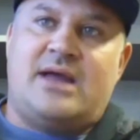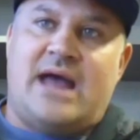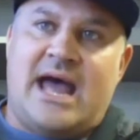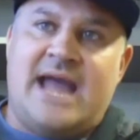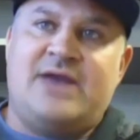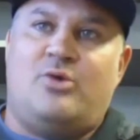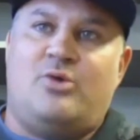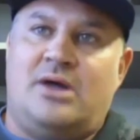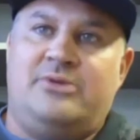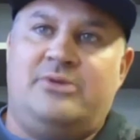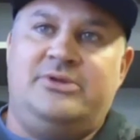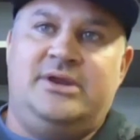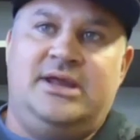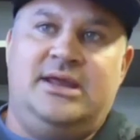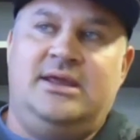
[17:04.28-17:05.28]
high
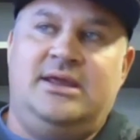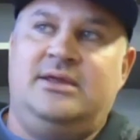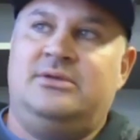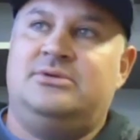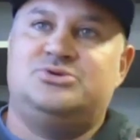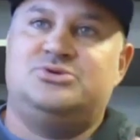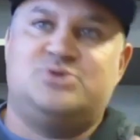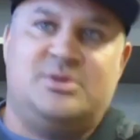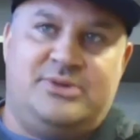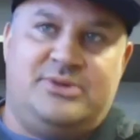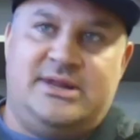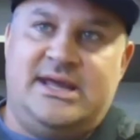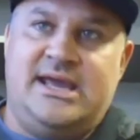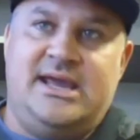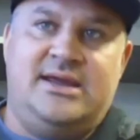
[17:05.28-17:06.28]
quality
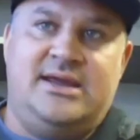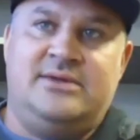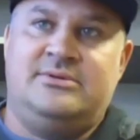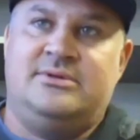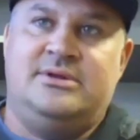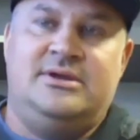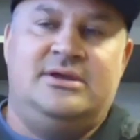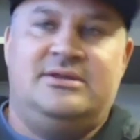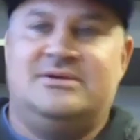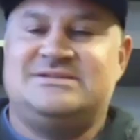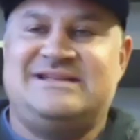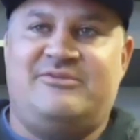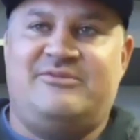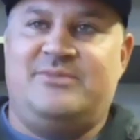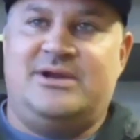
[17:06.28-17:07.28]
AAA, there's
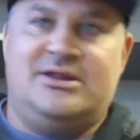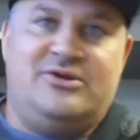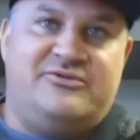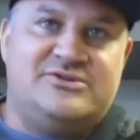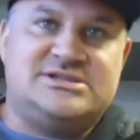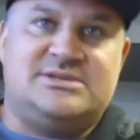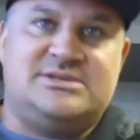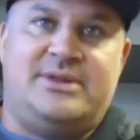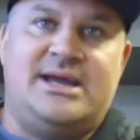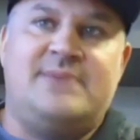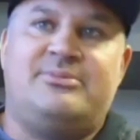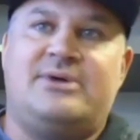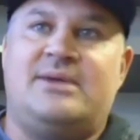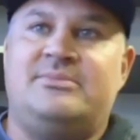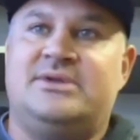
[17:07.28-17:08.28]
never been an oversupply
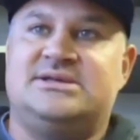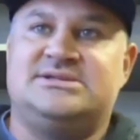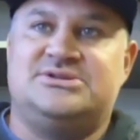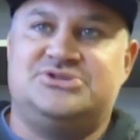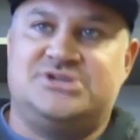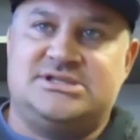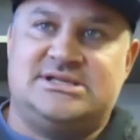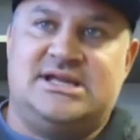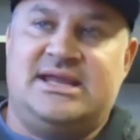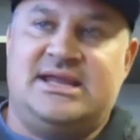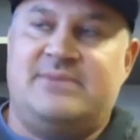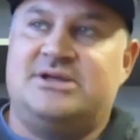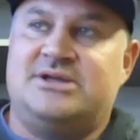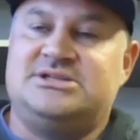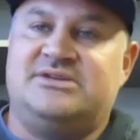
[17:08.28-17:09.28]
problem because there's just not
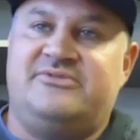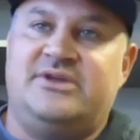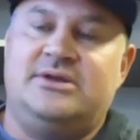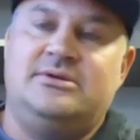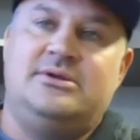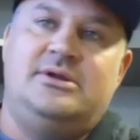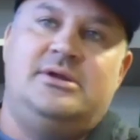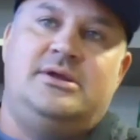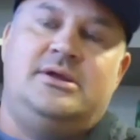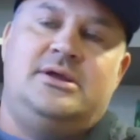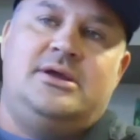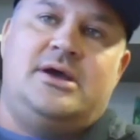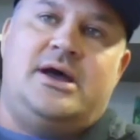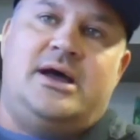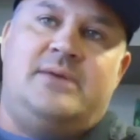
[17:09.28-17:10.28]
that much of
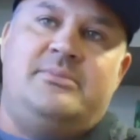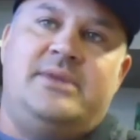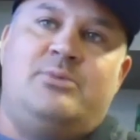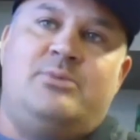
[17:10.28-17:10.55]
it.